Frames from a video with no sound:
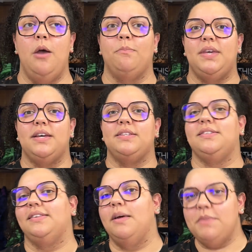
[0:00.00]
Because
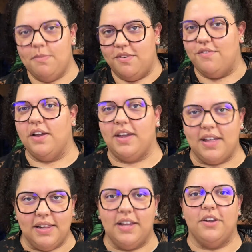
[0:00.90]
let me be very
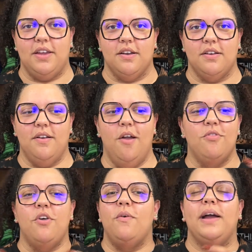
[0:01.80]
clear here.
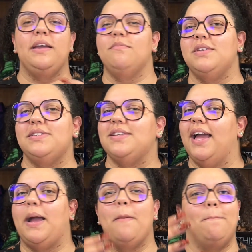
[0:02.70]
Though I am this
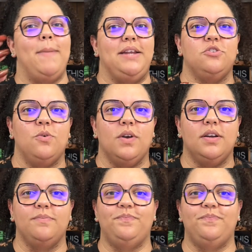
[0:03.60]
like mentor,